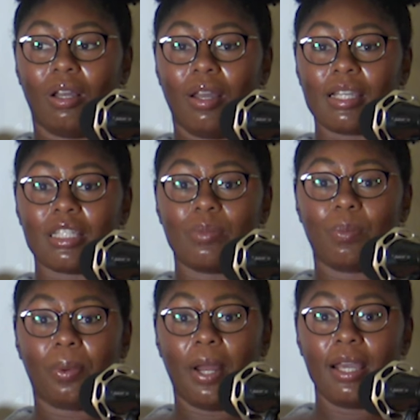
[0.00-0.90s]

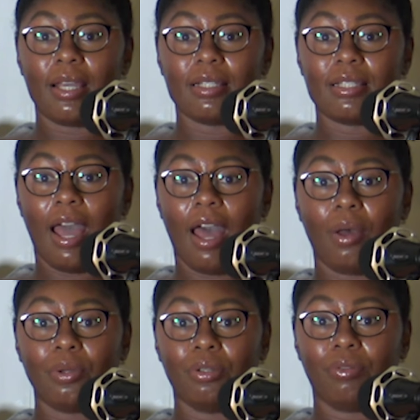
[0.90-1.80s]
express
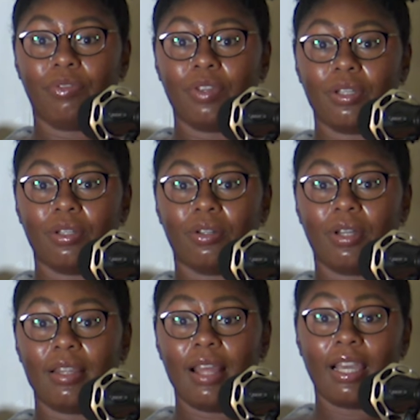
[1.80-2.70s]
how you feel,
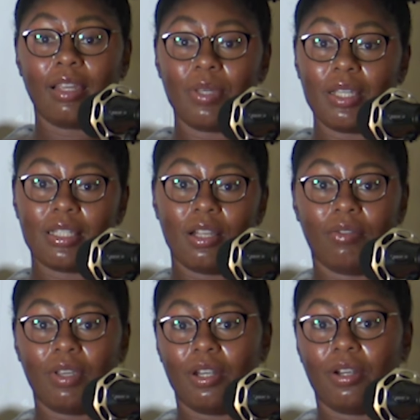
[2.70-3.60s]
and that can be a
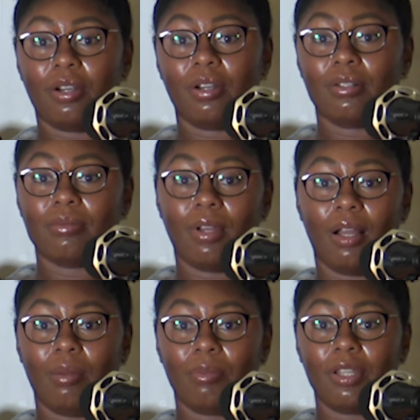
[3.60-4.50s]
self-care
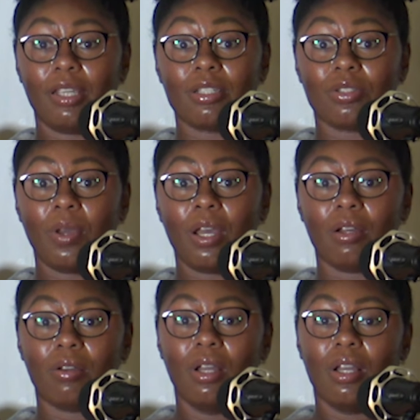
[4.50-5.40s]
thing as
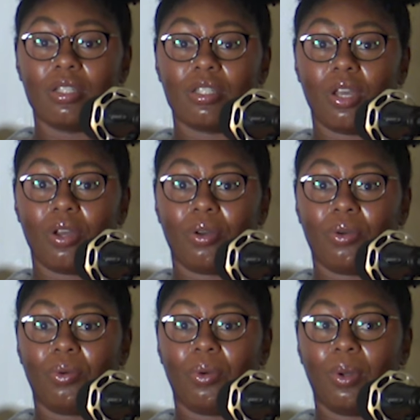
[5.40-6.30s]
well.
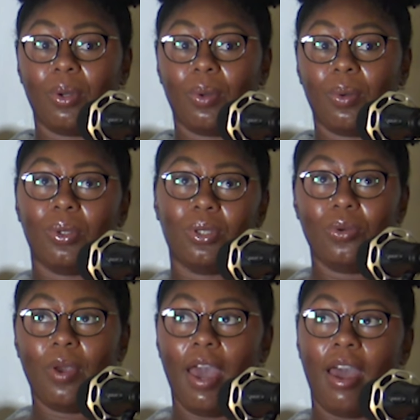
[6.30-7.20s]
So
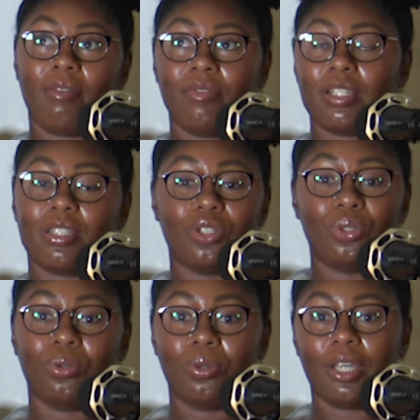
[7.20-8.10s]
you have this
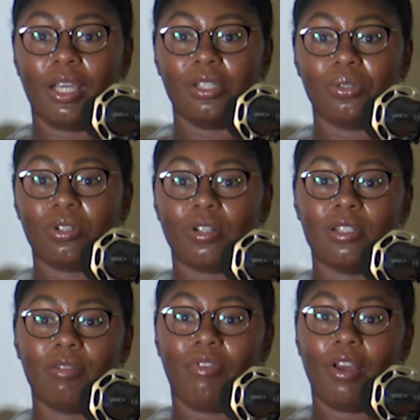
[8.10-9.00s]
toolkit. You start
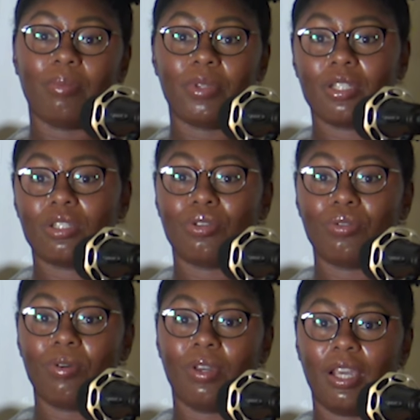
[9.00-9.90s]
to develop this
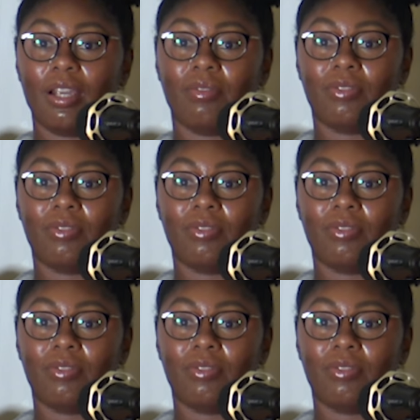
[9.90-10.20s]
toolkit of